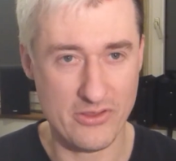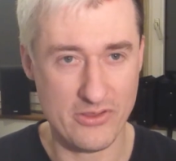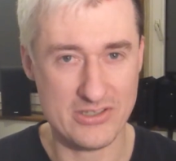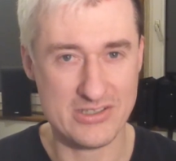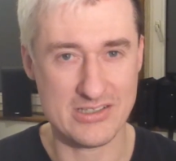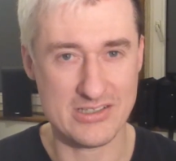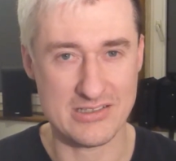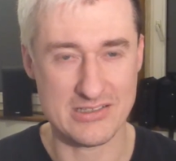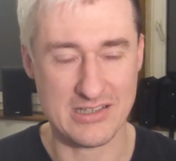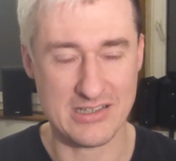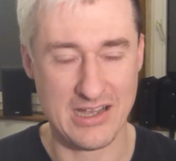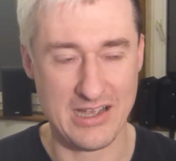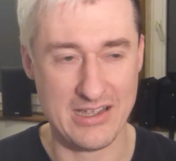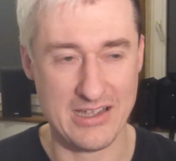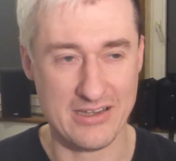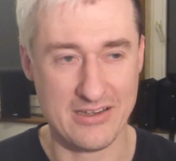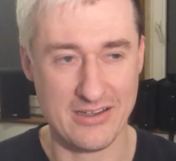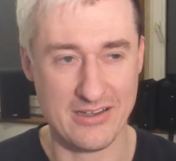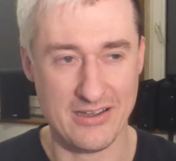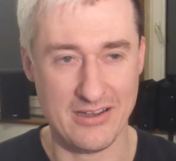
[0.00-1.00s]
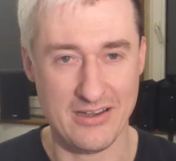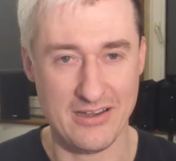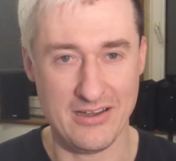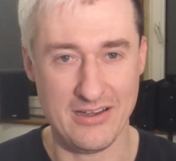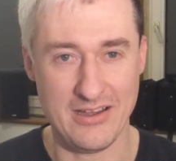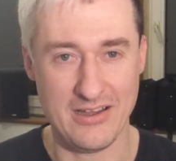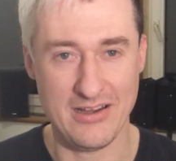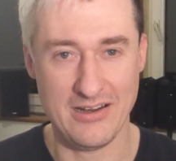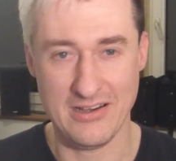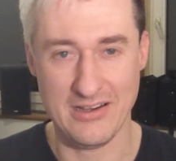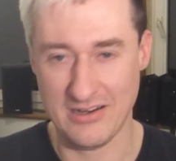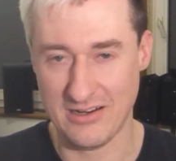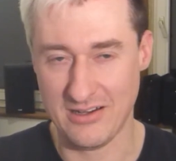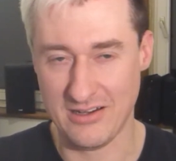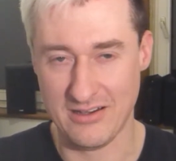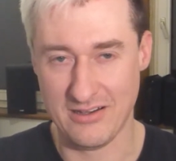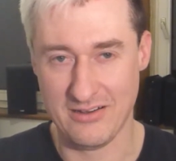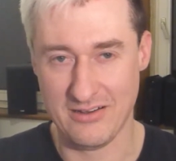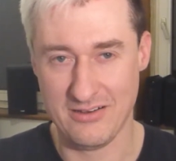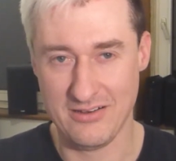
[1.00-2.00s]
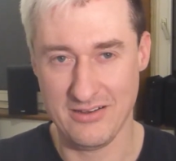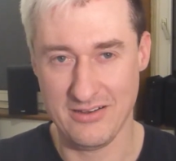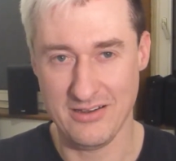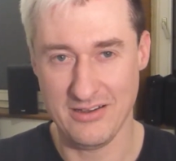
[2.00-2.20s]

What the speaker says: this is like a little